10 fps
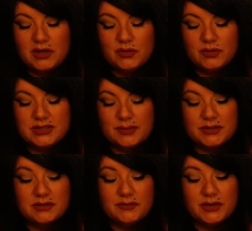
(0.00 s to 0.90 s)
You
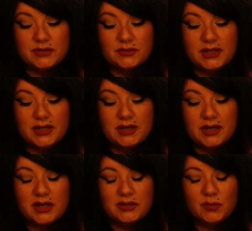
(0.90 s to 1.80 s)
accepted the victory
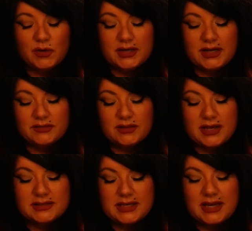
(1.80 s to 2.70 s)
and you're working out the
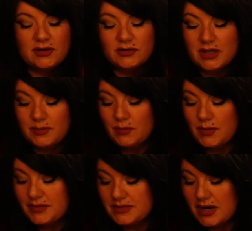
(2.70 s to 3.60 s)
lasting anger. Tell me more
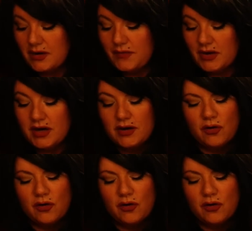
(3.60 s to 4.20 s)
about this Hierophant card.